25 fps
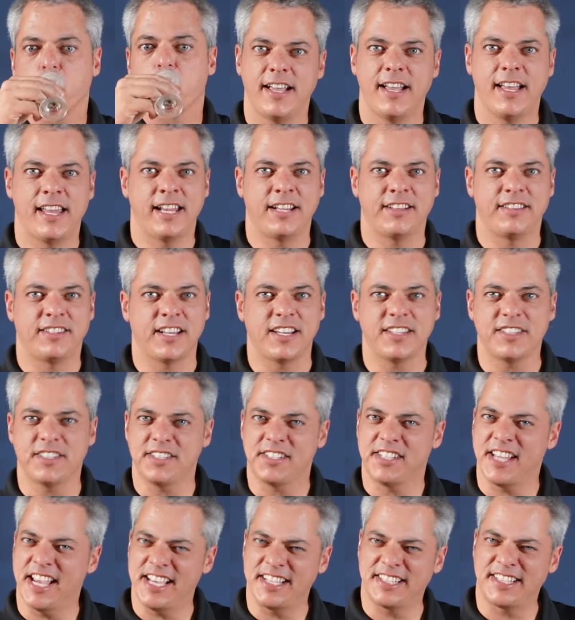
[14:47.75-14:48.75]
And it
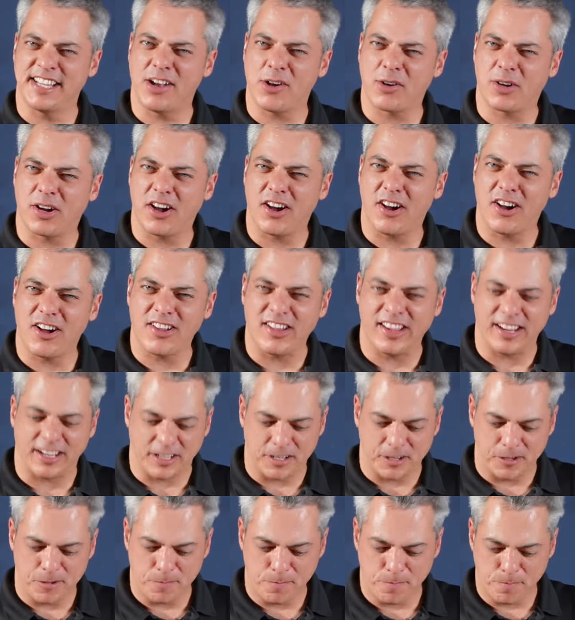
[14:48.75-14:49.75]
doesn't taste
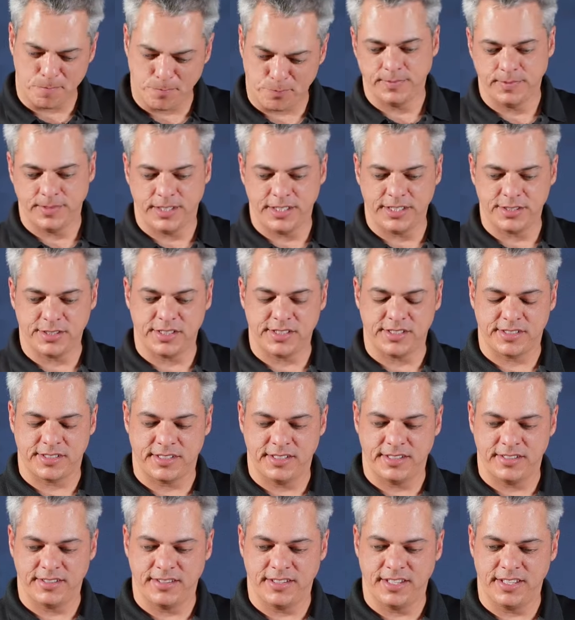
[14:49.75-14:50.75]
alcoholic. This is
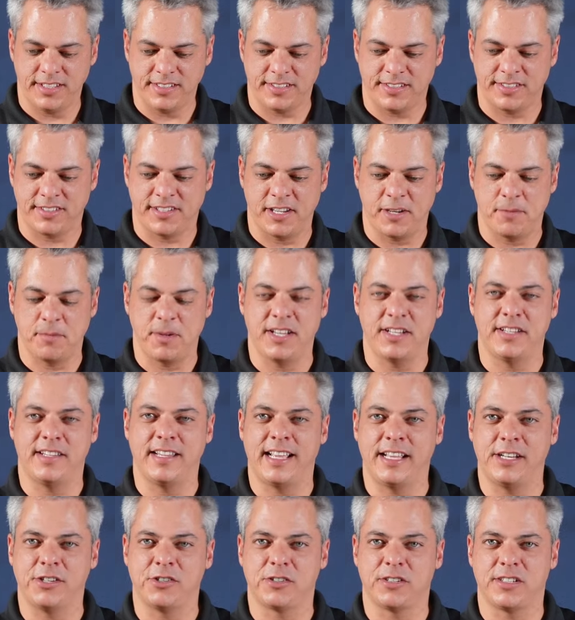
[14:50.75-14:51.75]
going to be
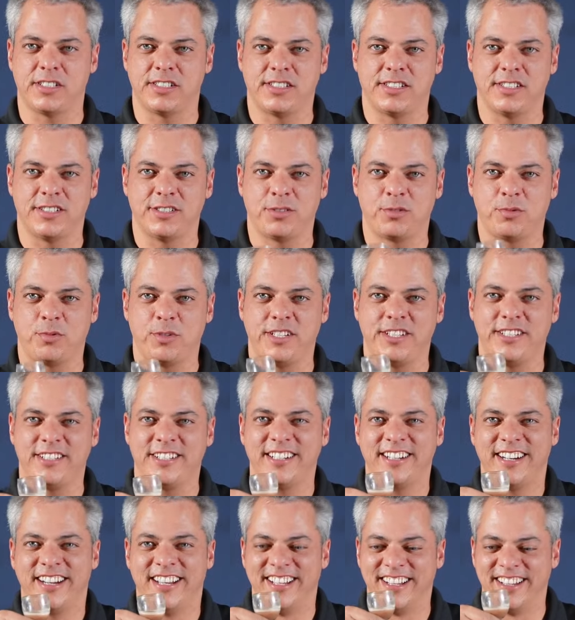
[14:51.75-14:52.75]
dangerous this
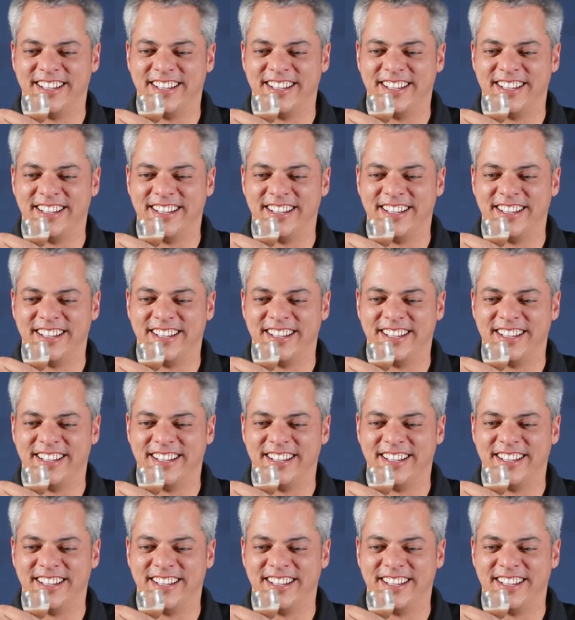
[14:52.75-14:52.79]
winter.